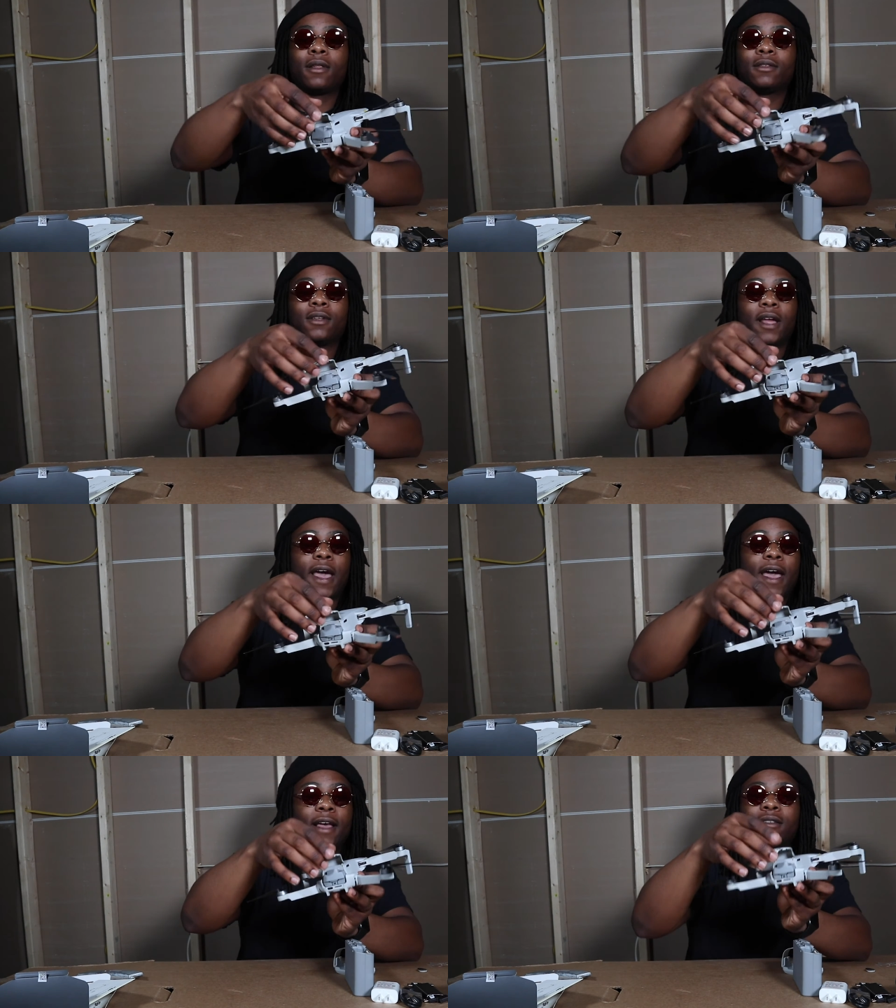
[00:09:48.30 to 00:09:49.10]
So the
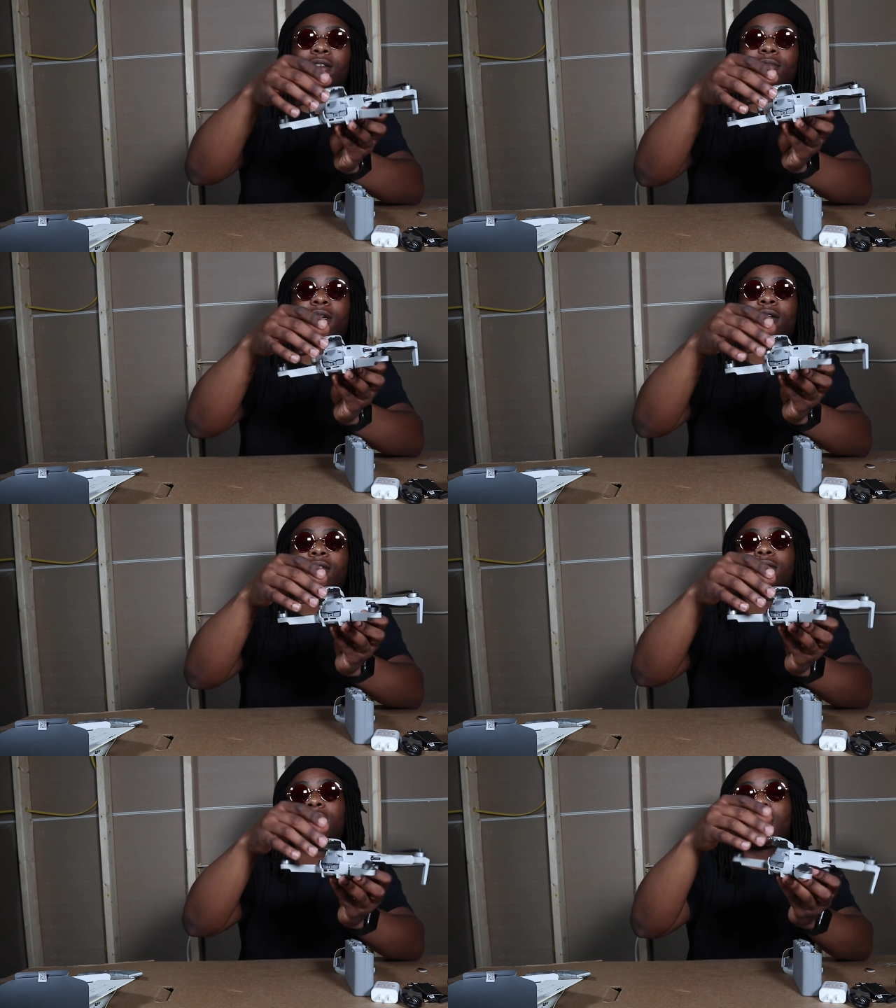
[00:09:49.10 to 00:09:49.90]
ass comes out.
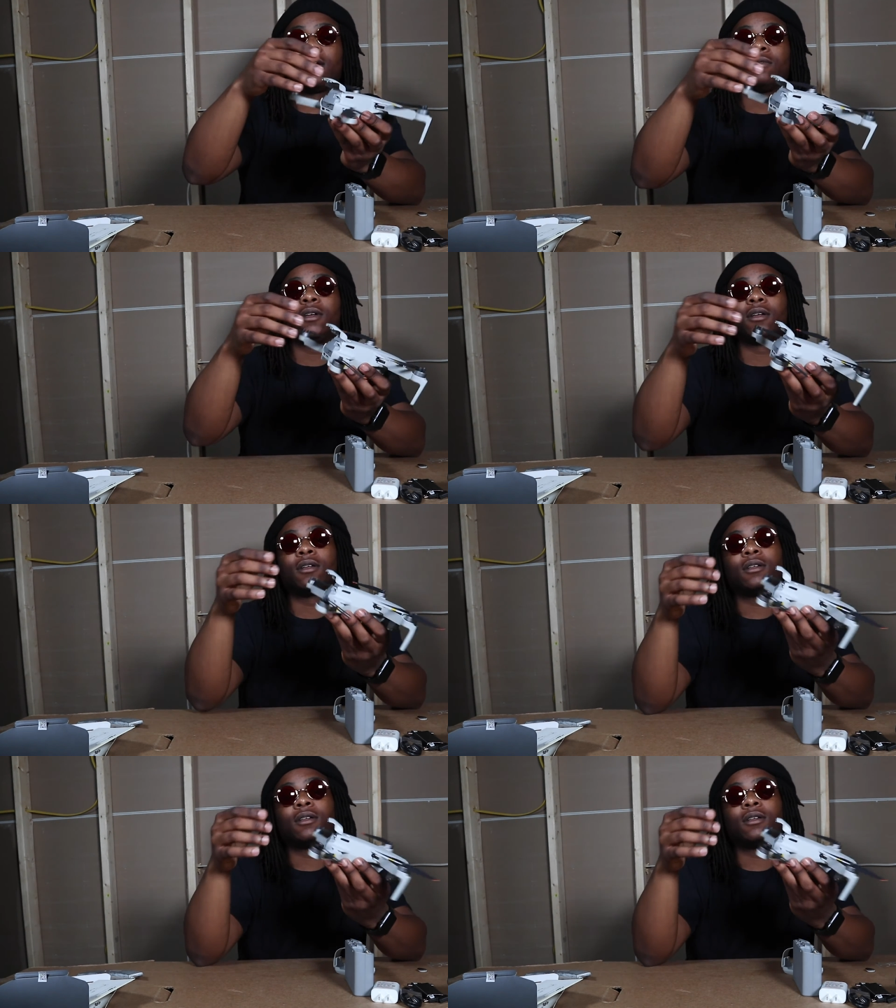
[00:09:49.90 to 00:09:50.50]
This is kind of weird.